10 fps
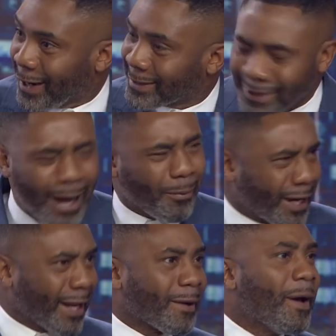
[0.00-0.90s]
right? So, yeah, I want
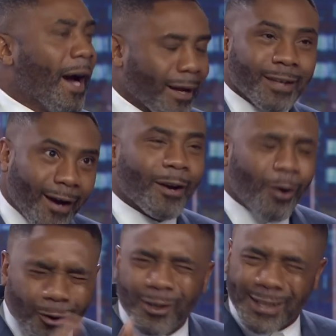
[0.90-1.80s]
to go in the gym. I said, all right,
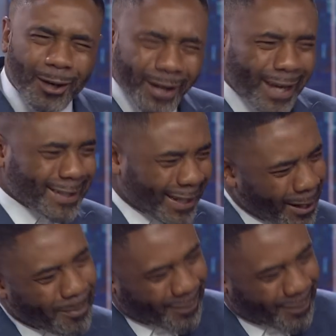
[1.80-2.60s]
I've got this girl, Katie Taylor. Come,